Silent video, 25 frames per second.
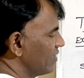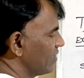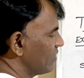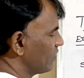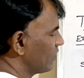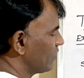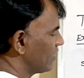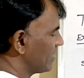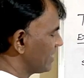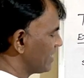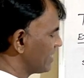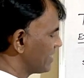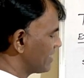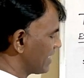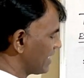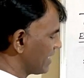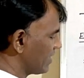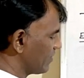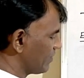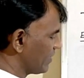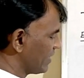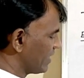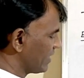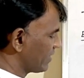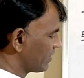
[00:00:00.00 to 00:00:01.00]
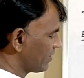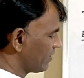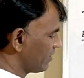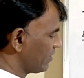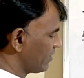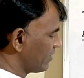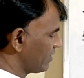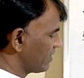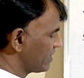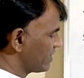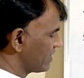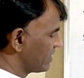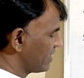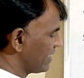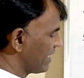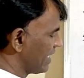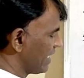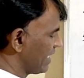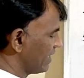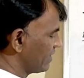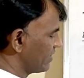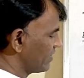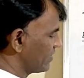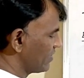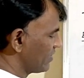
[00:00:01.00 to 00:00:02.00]
What is sin by cos?
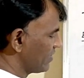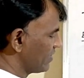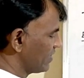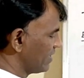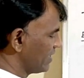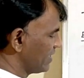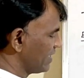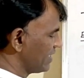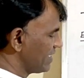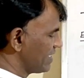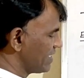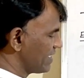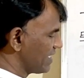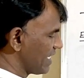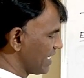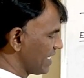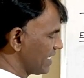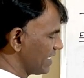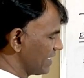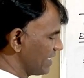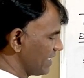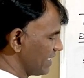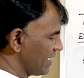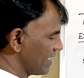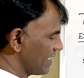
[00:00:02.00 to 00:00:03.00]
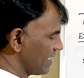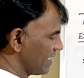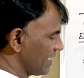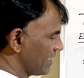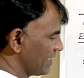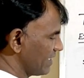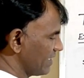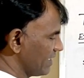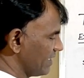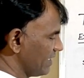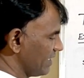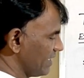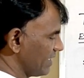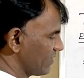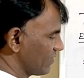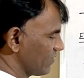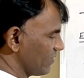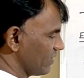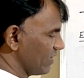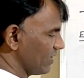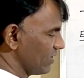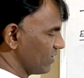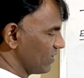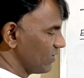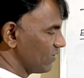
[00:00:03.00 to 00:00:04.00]
Tan. So it is tan theta
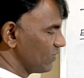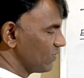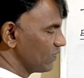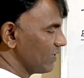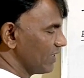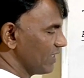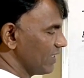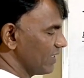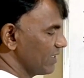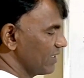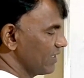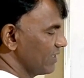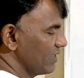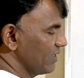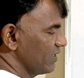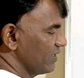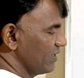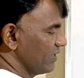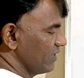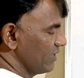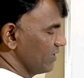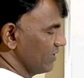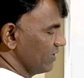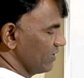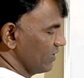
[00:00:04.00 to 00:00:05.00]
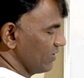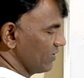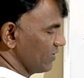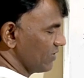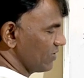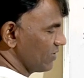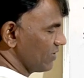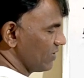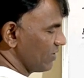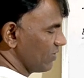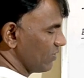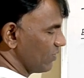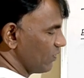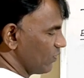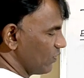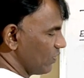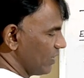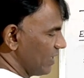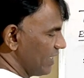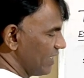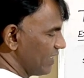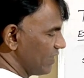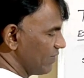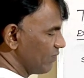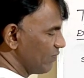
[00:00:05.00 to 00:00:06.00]
equal to 1. So
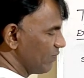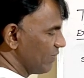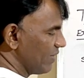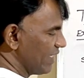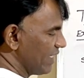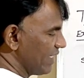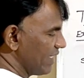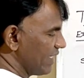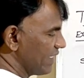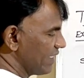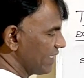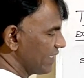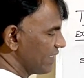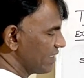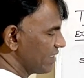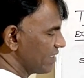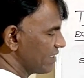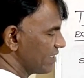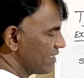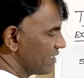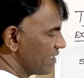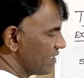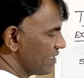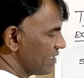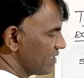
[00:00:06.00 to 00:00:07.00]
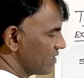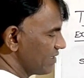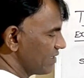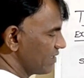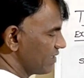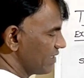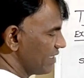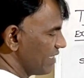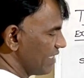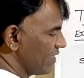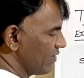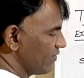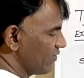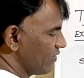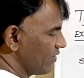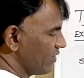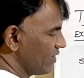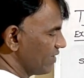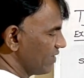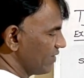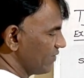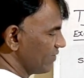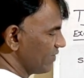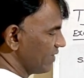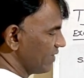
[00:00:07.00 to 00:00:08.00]
1 means tan 45